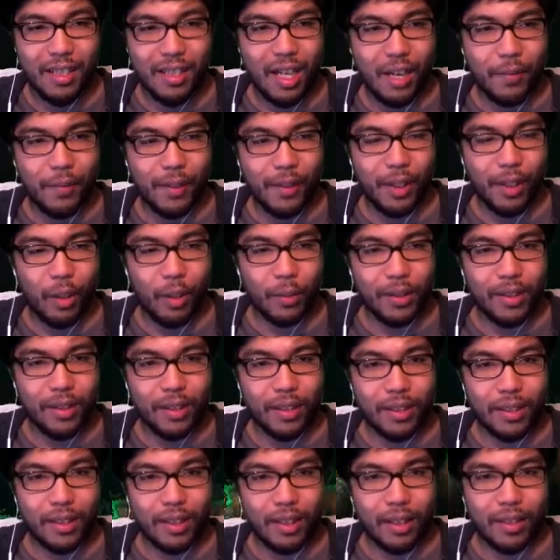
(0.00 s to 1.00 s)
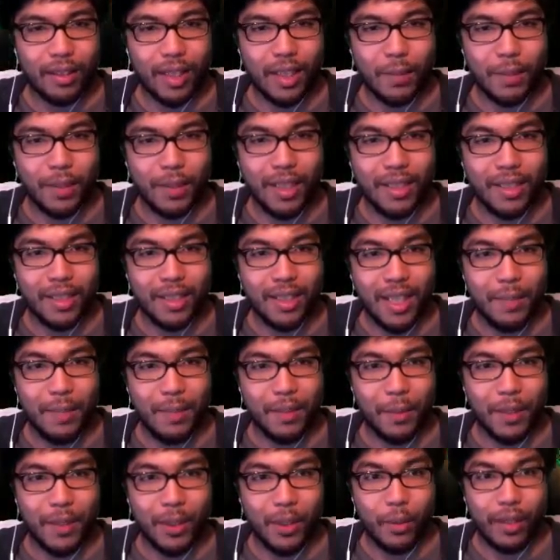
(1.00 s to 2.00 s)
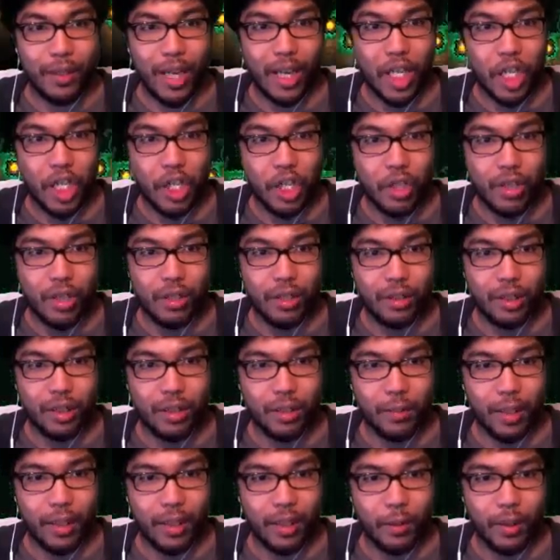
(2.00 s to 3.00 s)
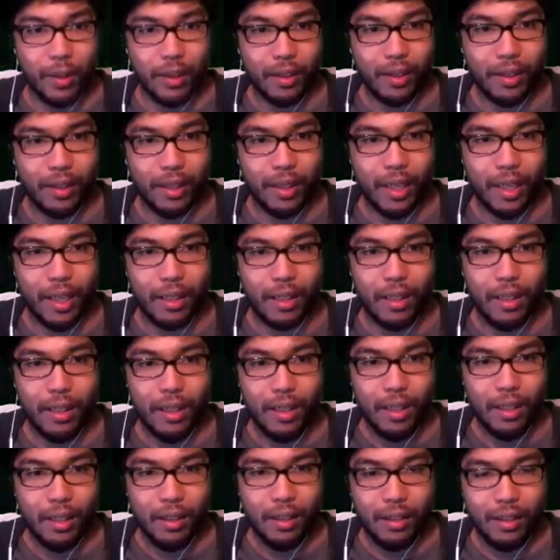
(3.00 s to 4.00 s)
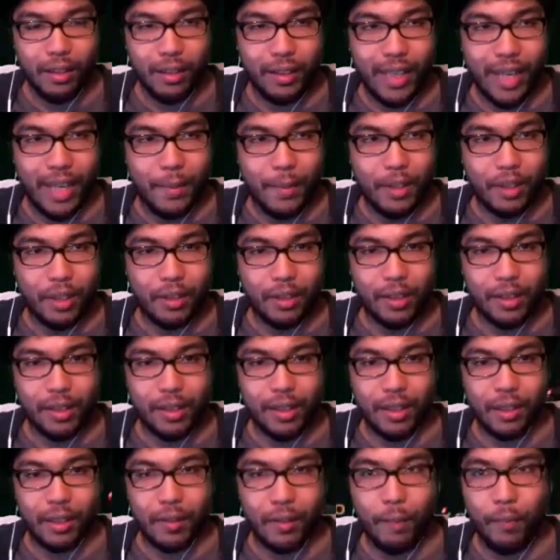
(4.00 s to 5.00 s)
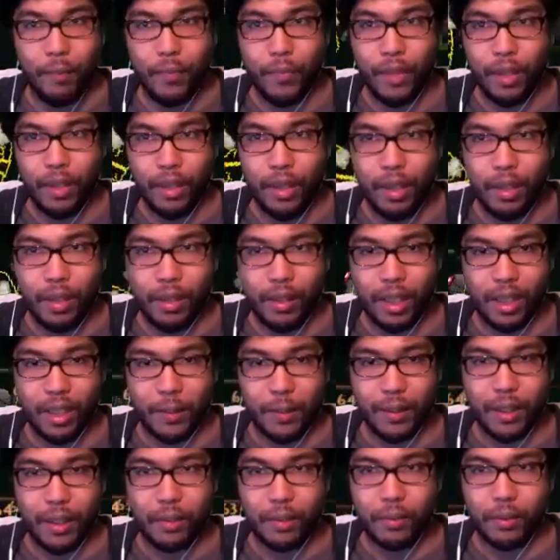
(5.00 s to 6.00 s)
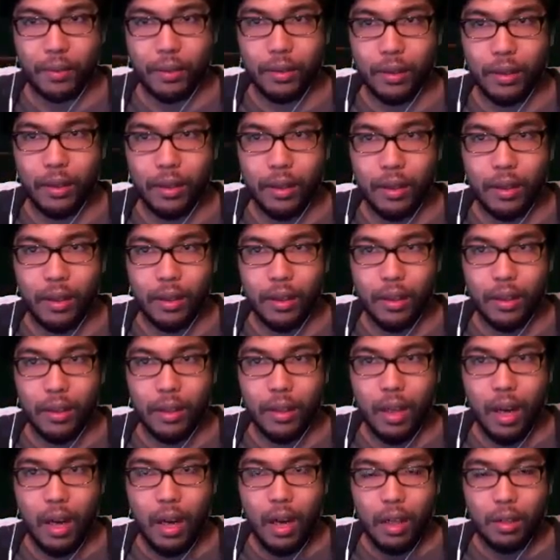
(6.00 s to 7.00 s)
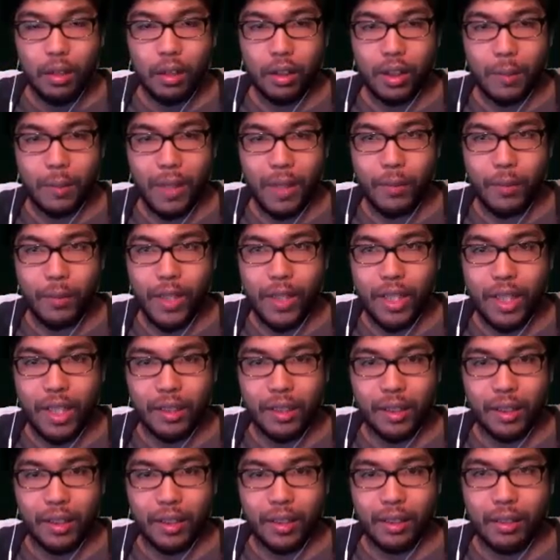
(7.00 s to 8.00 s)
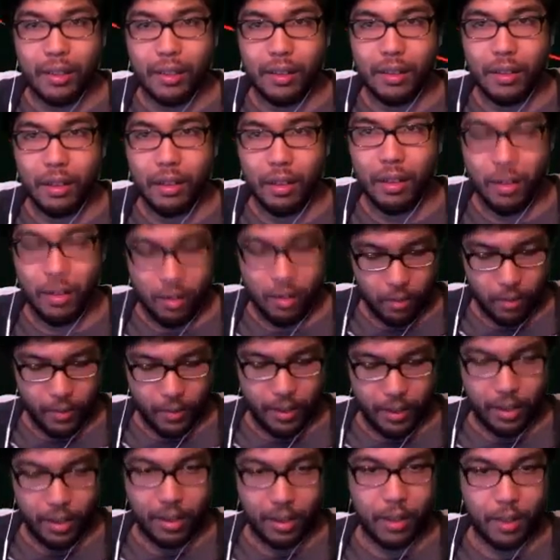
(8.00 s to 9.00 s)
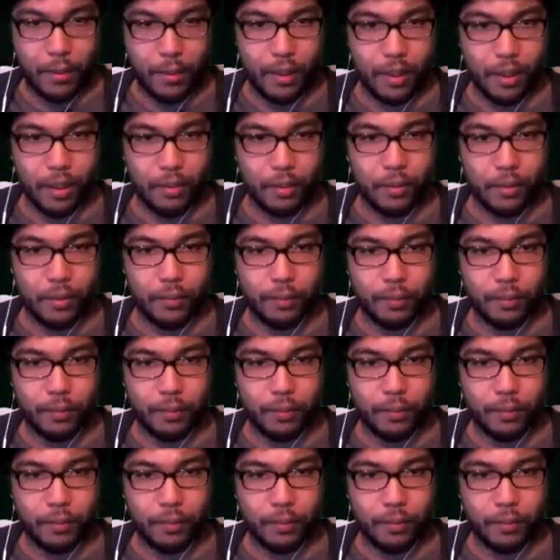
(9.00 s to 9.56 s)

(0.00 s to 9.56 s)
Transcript: I really hope this does a lot of damage. It seems to be doing a shit ton, by the way. Look at that. Look at the damage on this thing. Okay, I gotta be careful. Look at my regen thing. Oh my god, I gotta be careful.